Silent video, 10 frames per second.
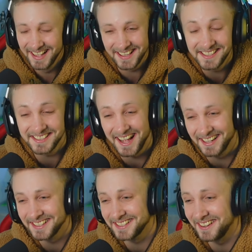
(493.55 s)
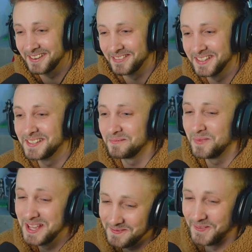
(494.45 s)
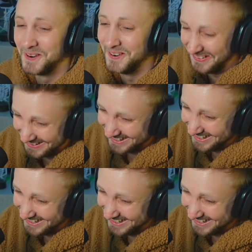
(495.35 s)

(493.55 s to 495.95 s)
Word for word: He sang the song of his people.